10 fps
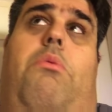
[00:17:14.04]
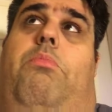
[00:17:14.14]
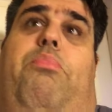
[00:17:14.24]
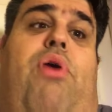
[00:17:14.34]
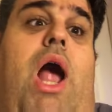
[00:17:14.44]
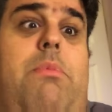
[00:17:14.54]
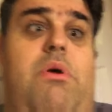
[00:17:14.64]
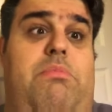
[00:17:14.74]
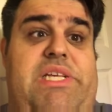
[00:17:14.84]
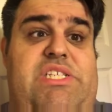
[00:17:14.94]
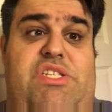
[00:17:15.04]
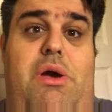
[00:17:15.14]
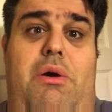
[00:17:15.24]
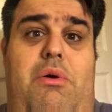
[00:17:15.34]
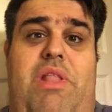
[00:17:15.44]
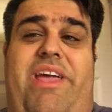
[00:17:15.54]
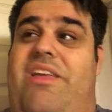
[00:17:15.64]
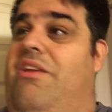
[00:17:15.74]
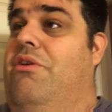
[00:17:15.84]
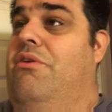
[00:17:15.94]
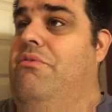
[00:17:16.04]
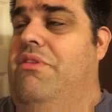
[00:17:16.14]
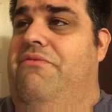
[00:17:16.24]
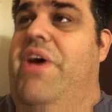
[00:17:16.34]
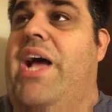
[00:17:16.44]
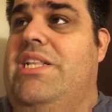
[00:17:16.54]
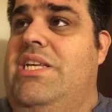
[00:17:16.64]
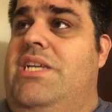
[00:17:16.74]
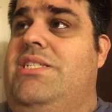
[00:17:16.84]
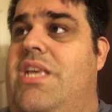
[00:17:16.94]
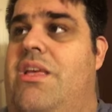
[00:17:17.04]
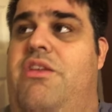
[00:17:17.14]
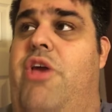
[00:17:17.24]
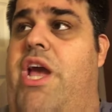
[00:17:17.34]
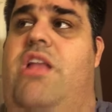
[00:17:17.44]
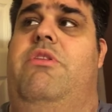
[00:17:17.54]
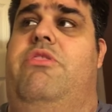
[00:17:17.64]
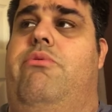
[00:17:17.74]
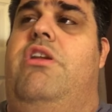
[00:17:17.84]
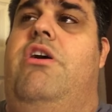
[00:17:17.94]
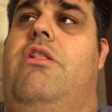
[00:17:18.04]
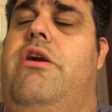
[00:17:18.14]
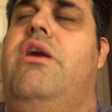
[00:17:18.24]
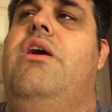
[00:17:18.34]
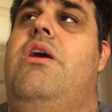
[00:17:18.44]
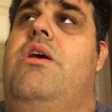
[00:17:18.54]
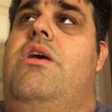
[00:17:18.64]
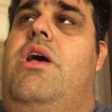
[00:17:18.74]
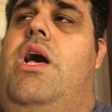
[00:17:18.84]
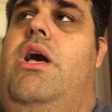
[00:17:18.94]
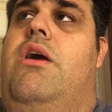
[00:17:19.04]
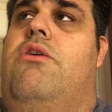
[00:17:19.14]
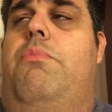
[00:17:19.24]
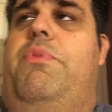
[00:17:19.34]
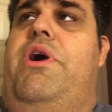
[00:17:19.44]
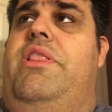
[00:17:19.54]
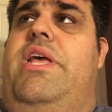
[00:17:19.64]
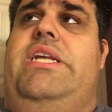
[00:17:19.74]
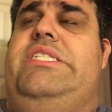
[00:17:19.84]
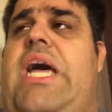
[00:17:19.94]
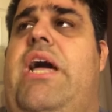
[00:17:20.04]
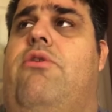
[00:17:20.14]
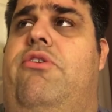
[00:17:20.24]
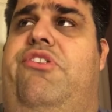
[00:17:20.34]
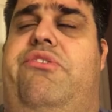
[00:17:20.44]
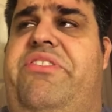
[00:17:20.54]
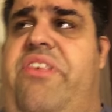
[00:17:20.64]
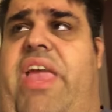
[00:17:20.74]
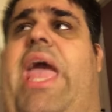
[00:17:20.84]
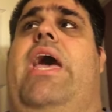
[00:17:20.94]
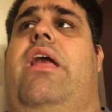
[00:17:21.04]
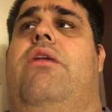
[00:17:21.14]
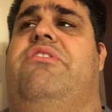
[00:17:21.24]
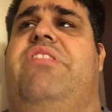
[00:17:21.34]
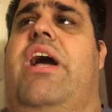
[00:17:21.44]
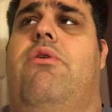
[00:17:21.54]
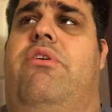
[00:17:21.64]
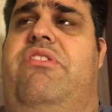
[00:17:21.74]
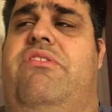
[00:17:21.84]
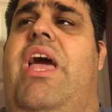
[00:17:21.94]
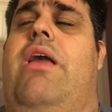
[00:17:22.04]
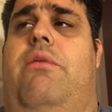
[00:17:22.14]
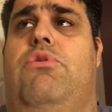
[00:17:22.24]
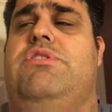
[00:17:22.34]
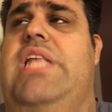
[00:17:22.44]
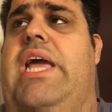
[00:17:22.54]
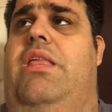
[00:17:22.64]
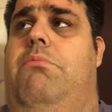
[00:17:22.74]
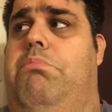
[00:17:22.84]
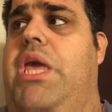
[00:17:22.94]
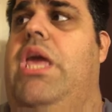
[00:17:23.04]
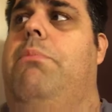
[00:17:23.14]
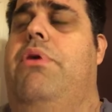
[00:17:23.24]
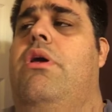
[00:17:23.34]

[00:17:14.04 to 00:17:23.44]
Probably so. Like, you know, the fact is, you hand them a $3 coupon that is not going to scan, or is not going to scan and most likely beep,